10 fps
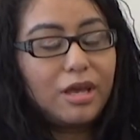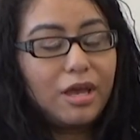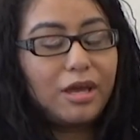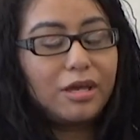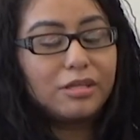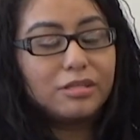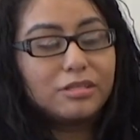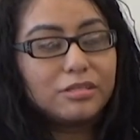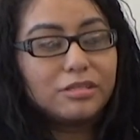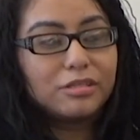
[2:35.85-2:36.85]

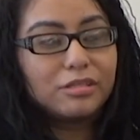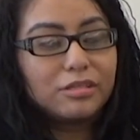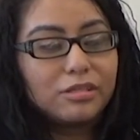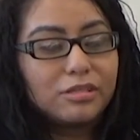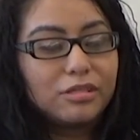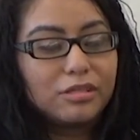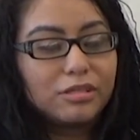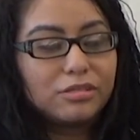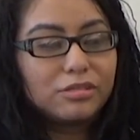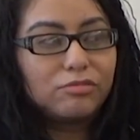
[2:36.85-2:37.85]
And
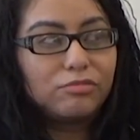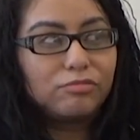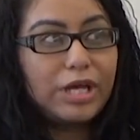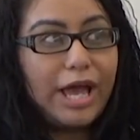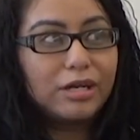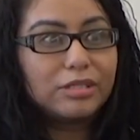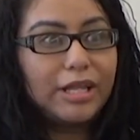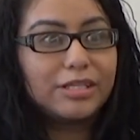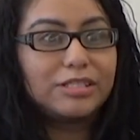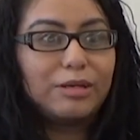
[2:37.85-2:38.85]
we had to
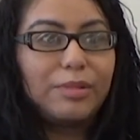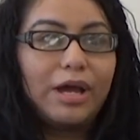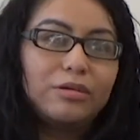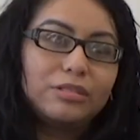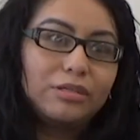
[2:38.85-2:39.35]
like stay back